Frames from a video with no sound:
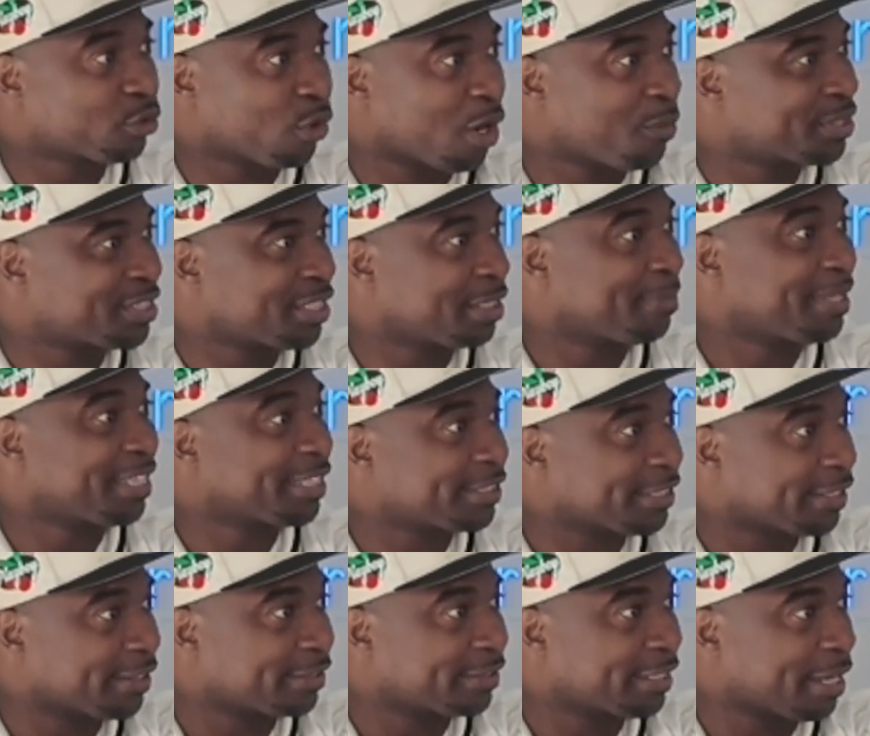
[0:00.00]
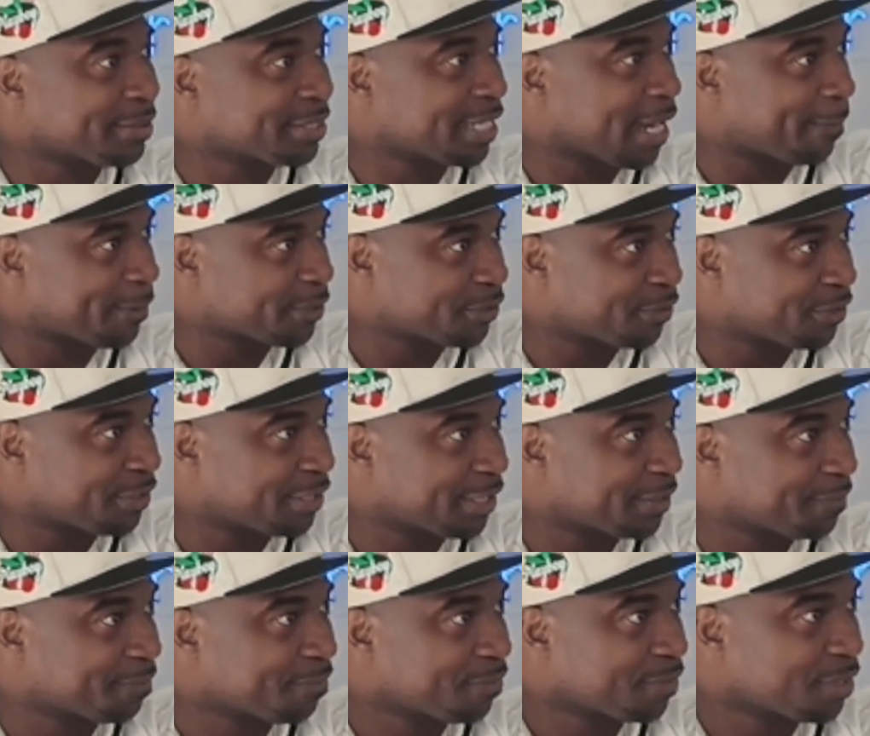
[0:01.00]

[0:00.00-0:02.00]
So I went to the military. That was the opportunity.